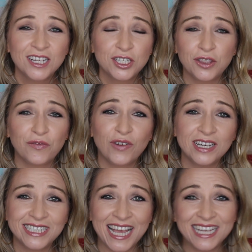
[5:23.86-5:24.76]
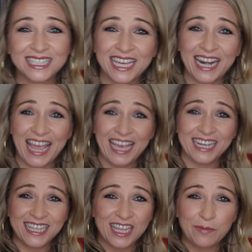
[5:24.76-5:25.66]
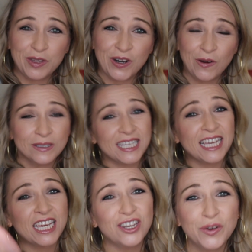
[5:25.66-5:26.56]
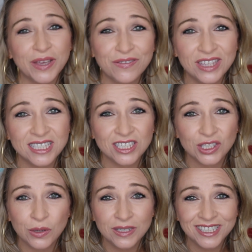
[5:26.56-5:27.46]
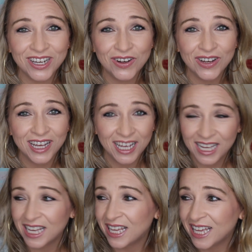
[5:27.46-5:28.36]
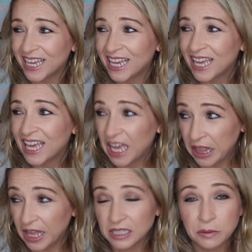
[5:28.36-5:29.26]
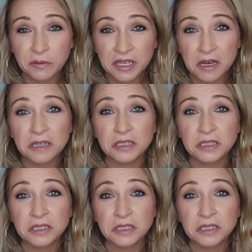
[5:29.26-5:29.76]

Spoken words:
to the front desk and handing them the note and saying, can you give this to so-and-so? That's what we call